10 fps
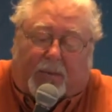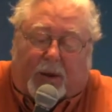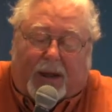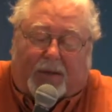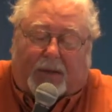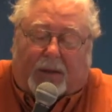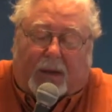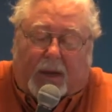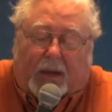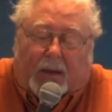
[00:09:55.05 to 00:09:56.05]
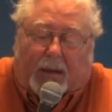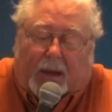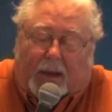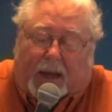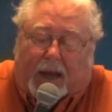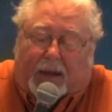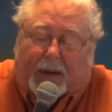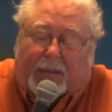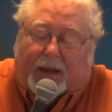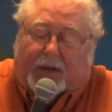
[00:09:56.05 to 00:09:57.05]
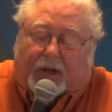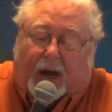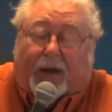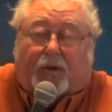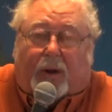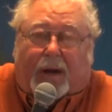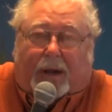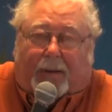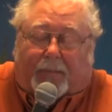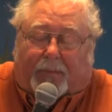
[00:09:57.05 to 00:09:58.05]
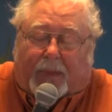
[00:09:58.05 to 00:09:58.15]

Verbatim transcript: pronounce it, and it means child training.